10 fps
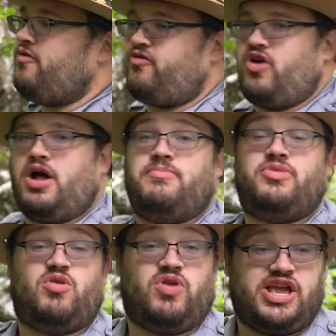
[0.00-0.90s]
from
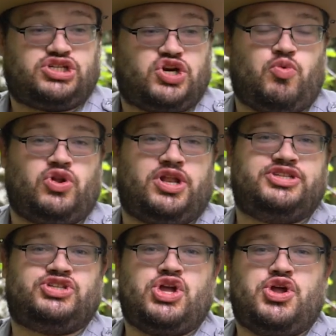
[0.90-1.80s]
the eastern
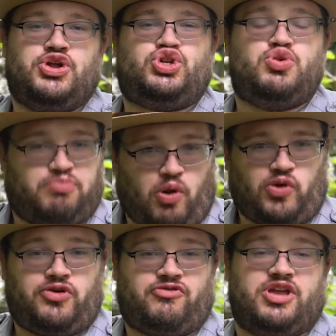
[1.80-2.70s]
woodlands to
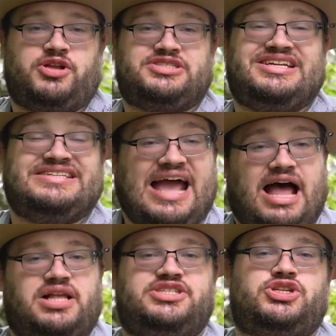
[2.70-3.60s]
boulder fields and
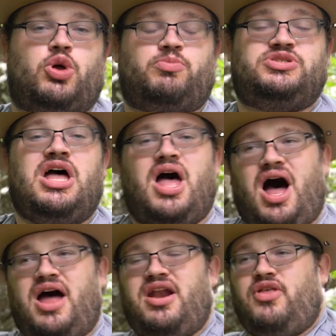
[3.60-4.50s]
talus slopes
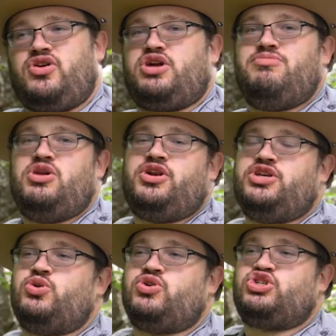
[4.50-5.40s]
and other
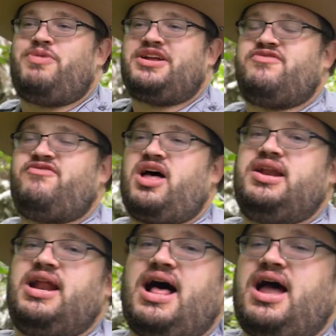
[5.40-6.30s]
communities you expect to
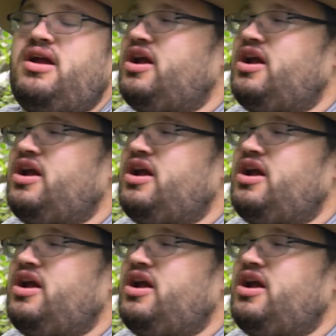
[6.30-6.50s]
find at higher